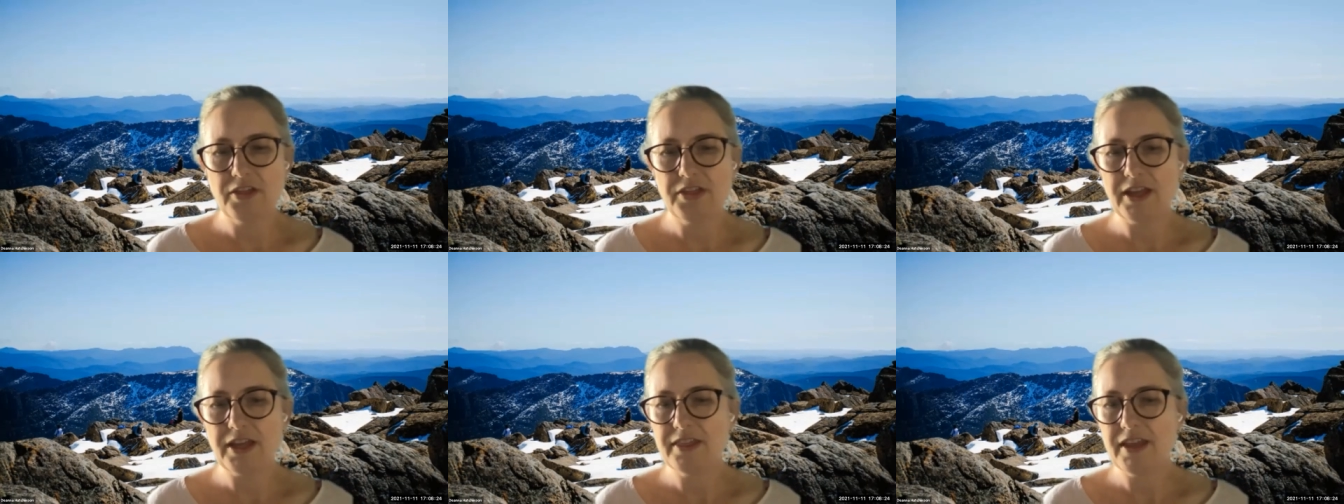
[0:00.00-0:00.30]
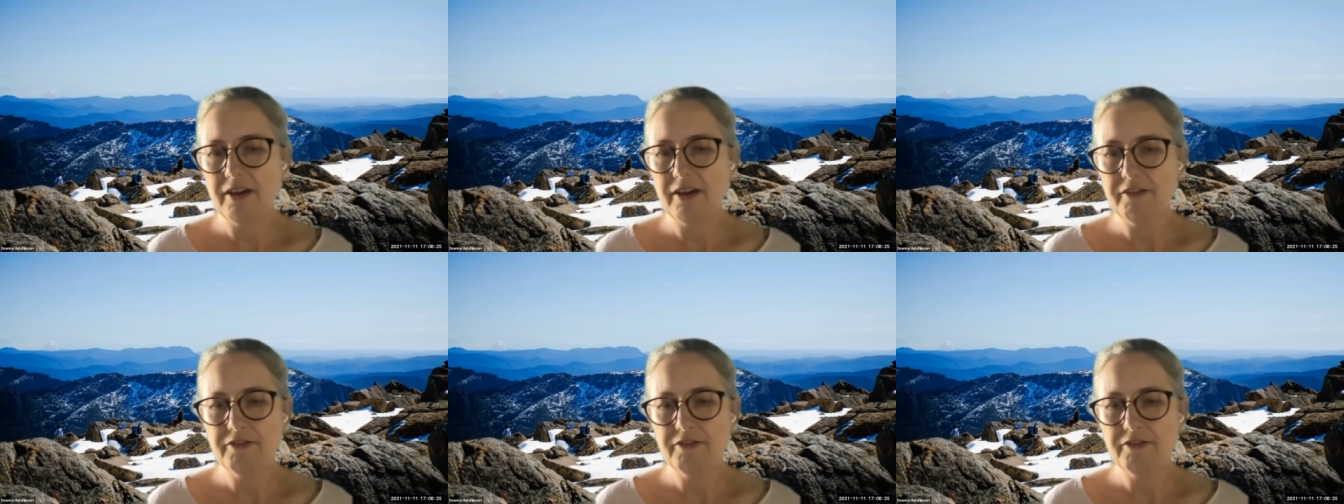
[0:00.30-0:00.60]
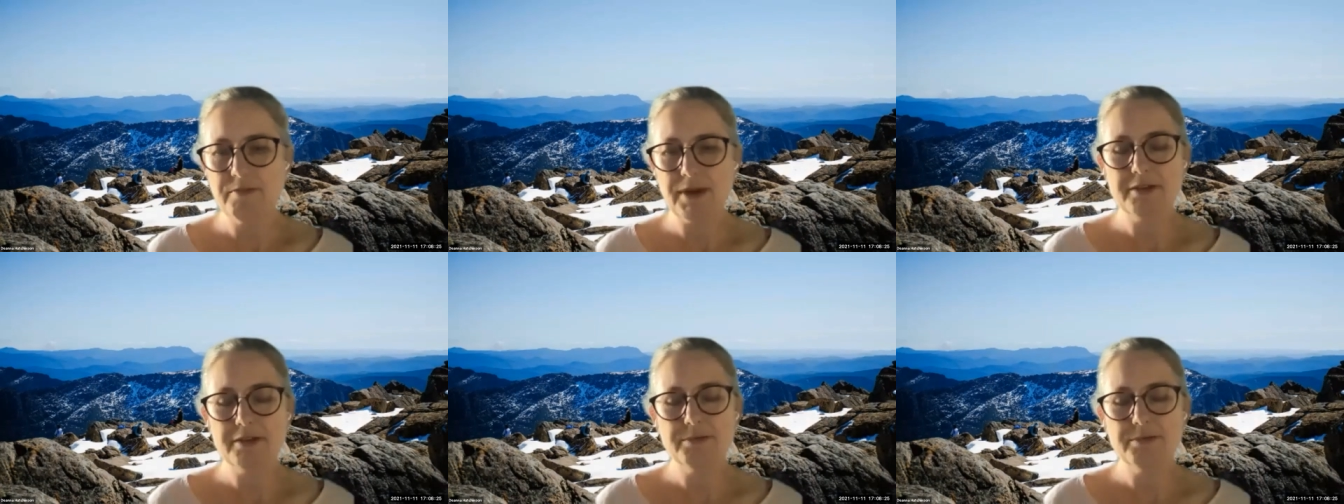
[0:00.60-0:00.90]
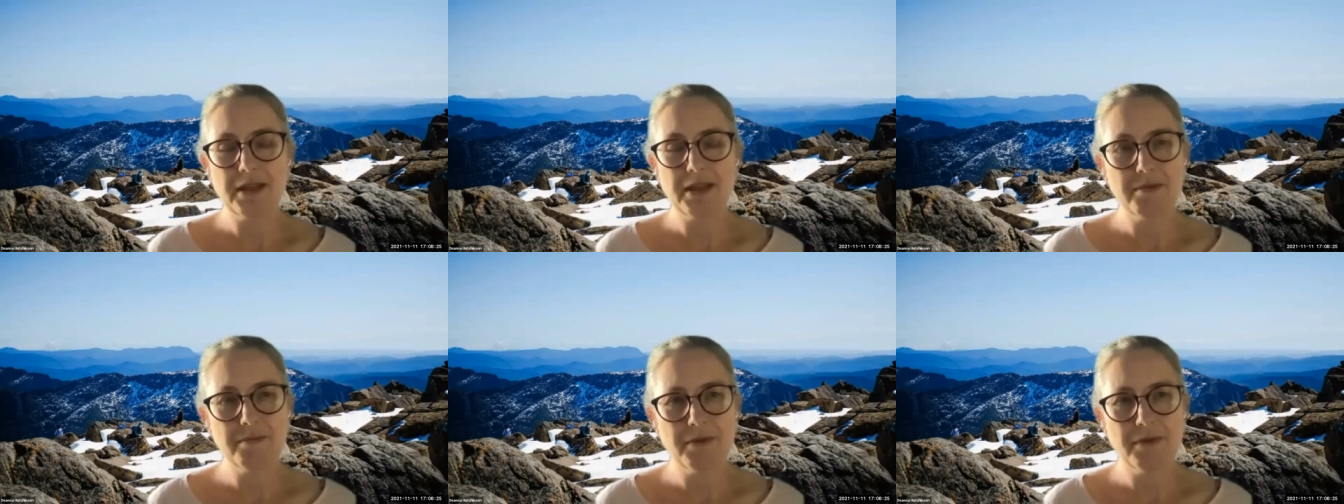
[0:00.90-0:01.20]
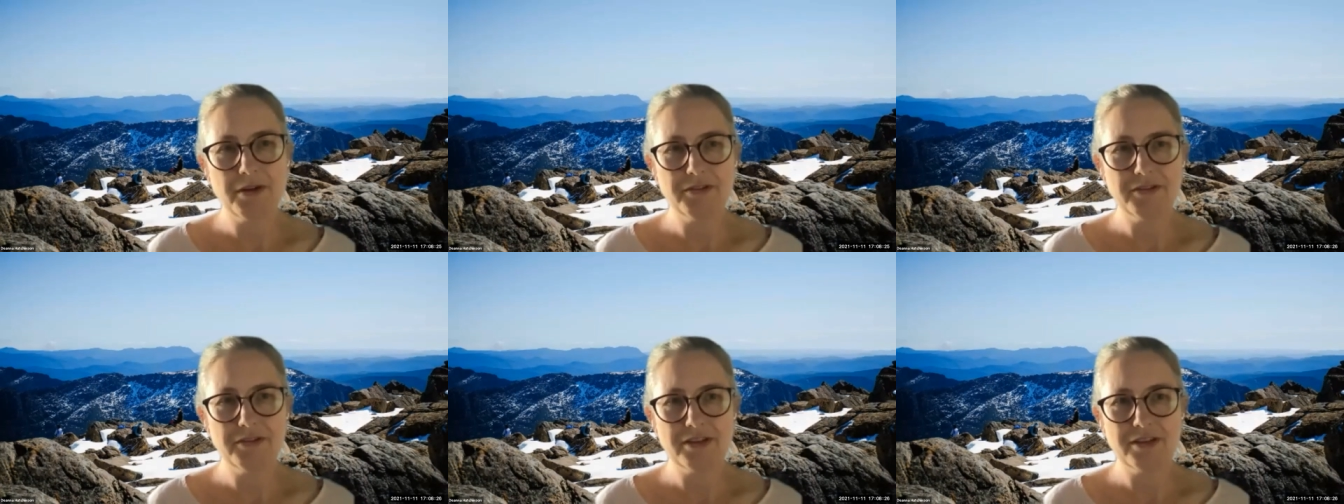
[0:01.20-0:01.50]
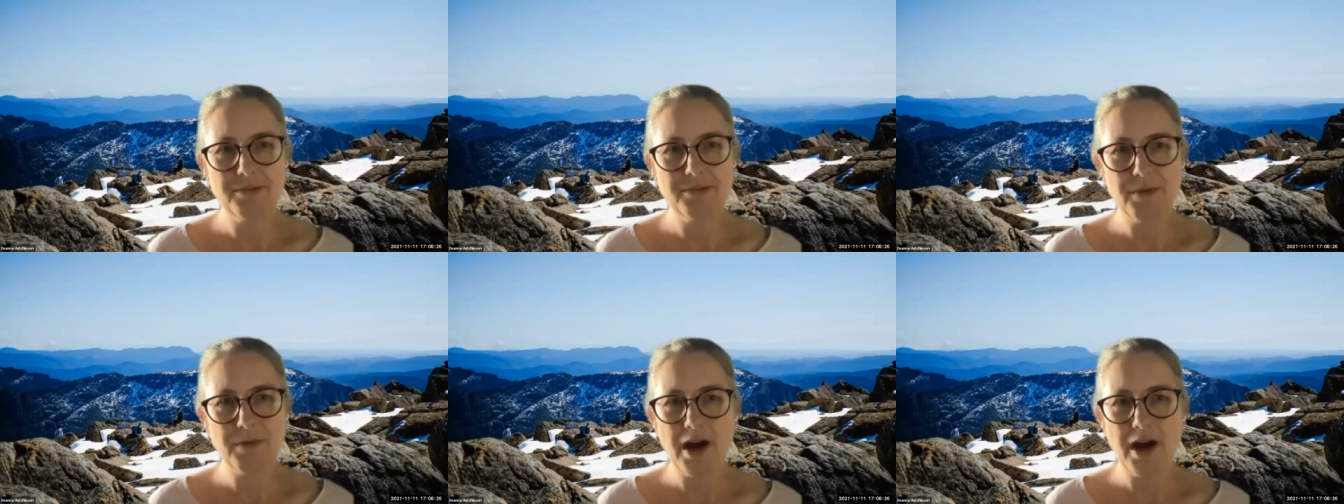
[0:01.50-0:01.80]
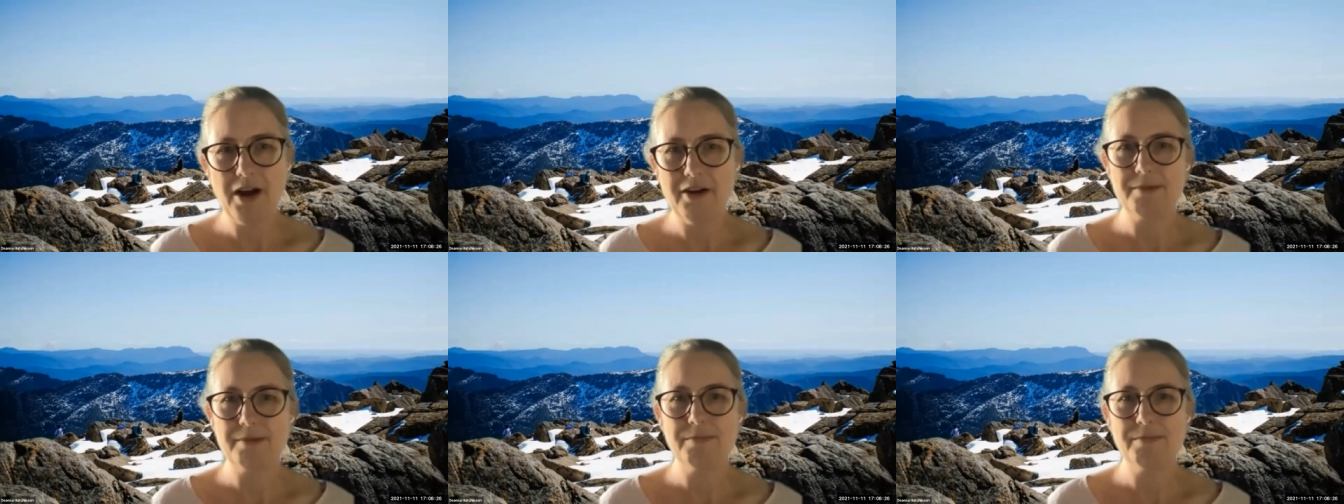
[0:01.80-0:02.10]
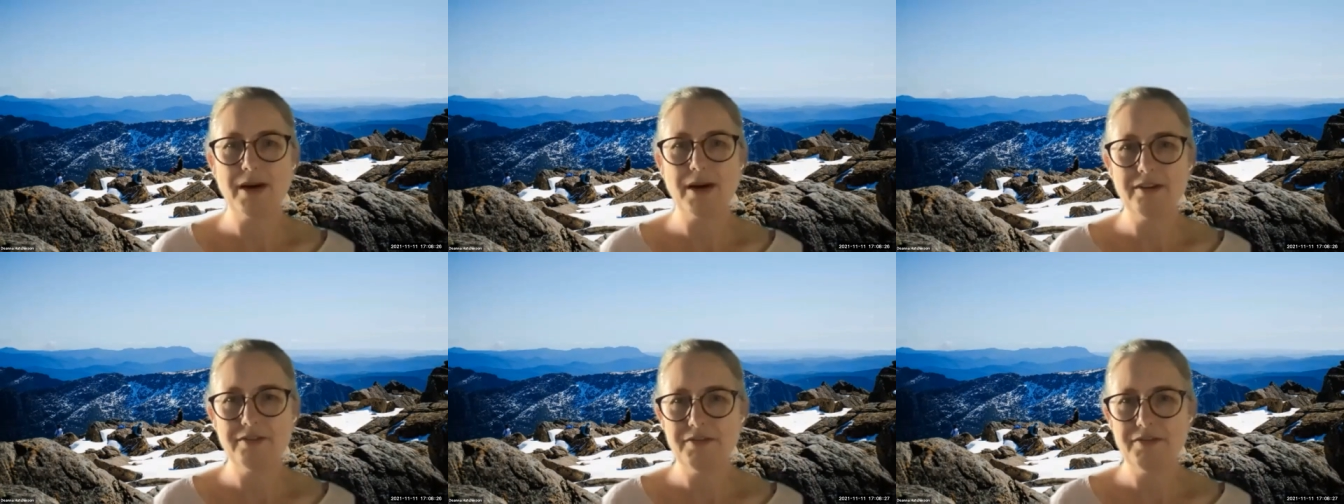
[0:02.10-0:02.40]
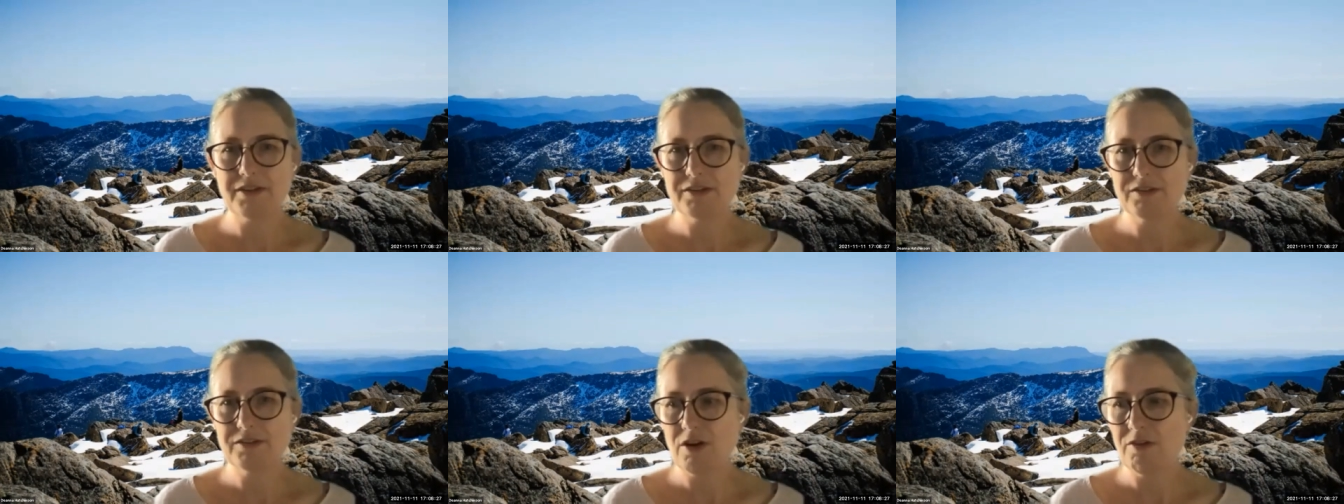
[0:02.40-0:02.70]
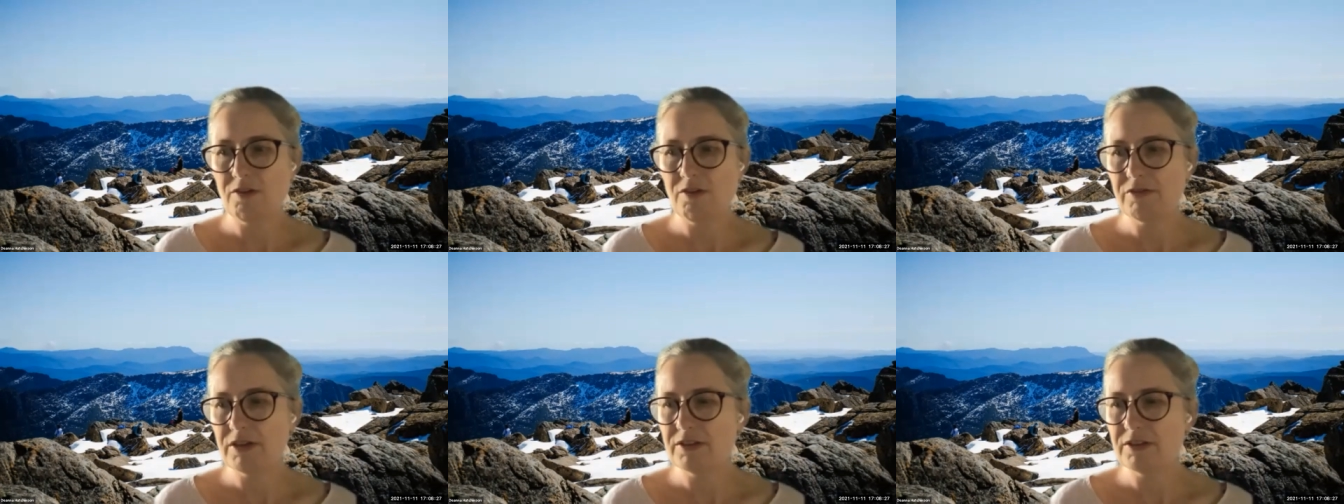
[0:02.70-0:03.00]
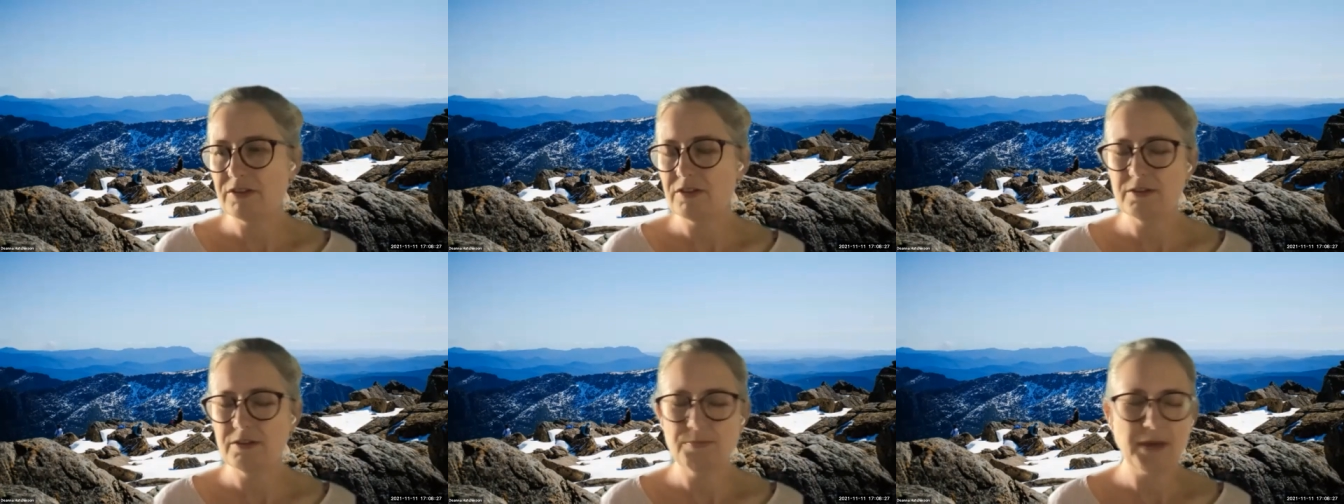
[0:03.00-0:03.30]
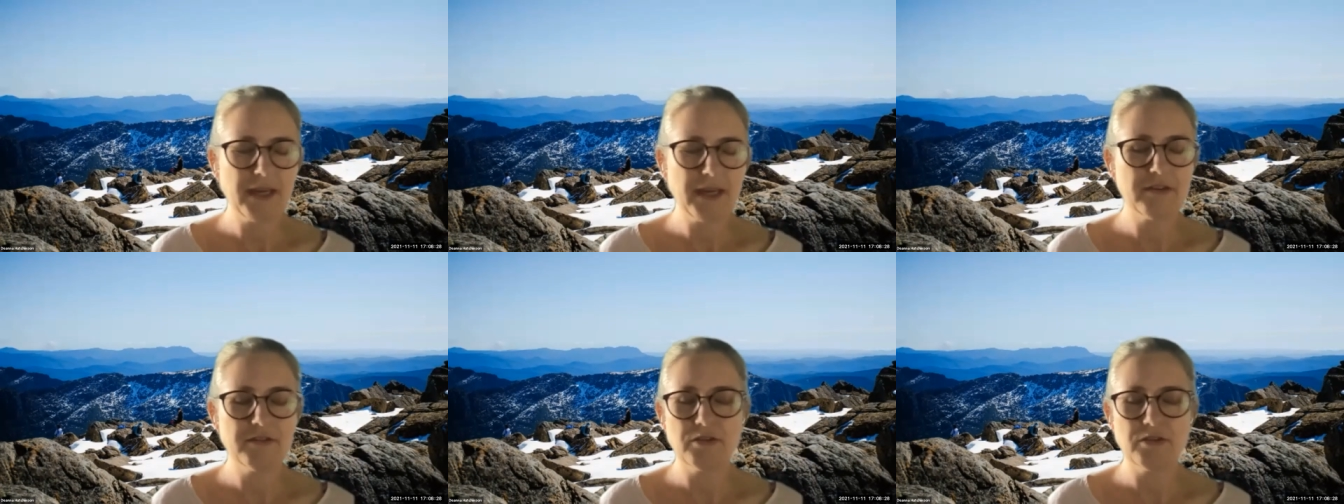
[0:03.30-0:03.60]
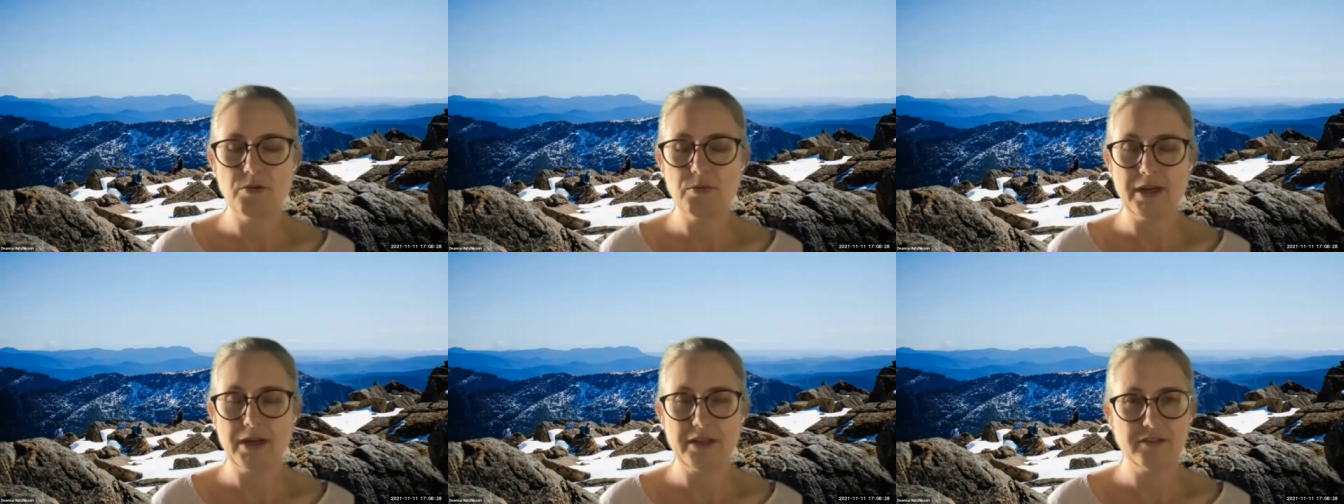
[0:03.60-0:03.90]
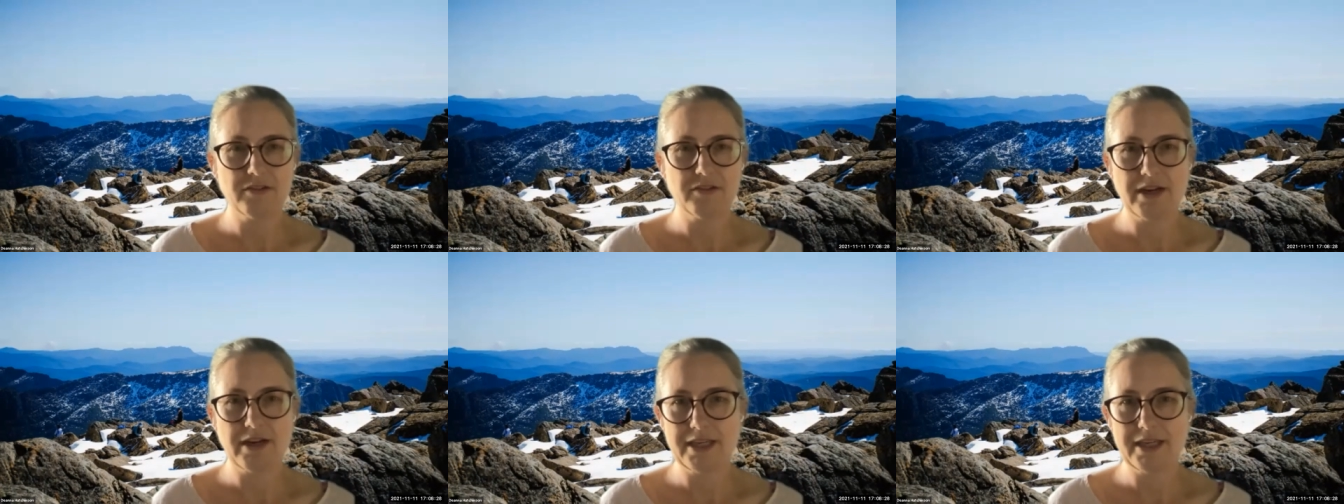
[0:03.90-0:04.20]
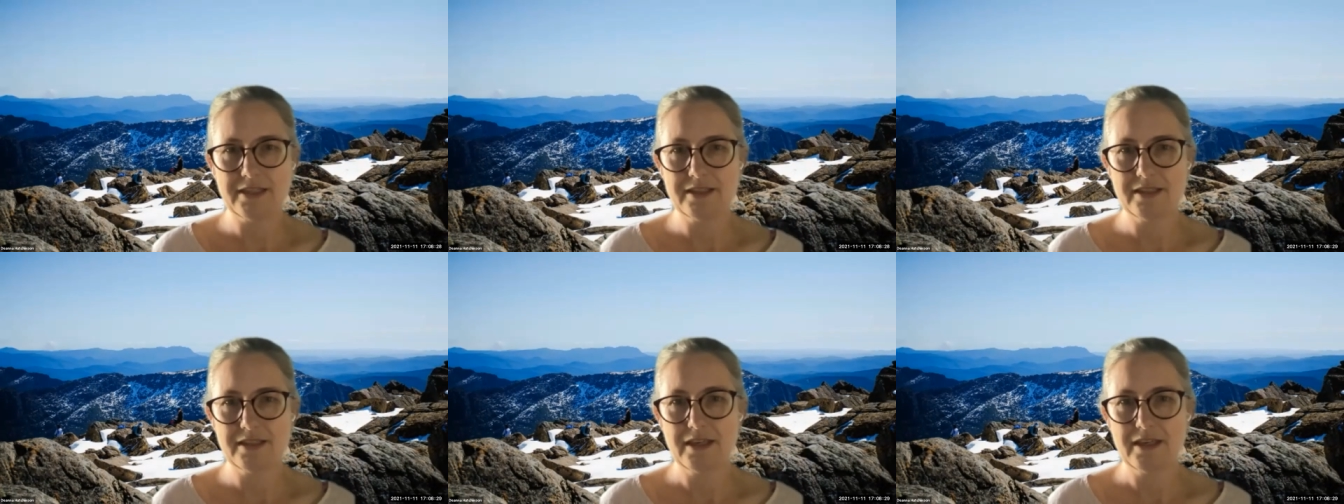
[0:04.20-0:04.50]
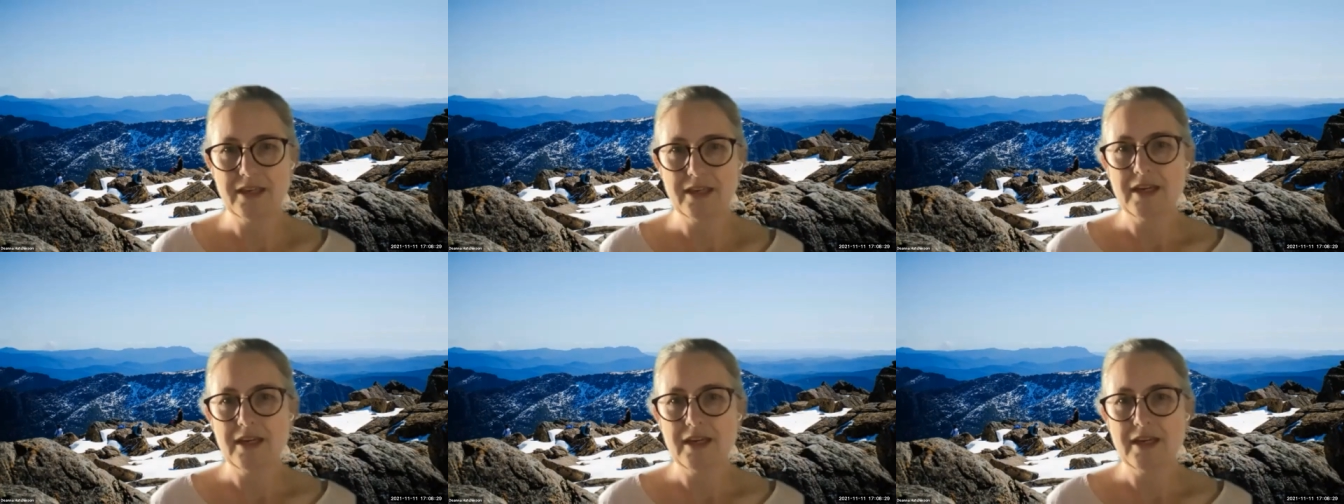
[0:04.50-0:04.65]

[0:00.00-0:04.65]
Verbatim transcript: I think that for me has been the most inspiring part of this conference. The speakers are always great.